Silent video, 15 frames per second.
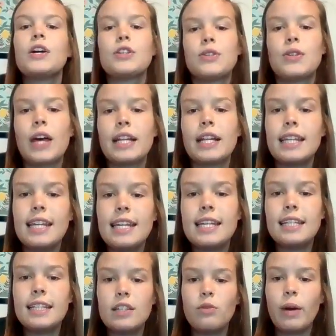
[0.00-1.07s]
So that's an
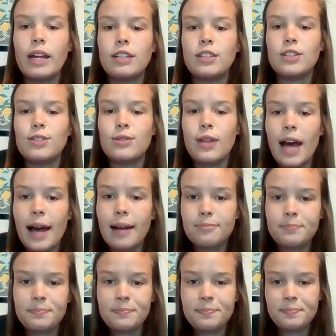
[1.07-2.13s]
easy way to do
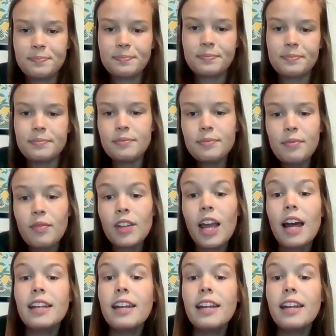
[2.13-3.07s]
that.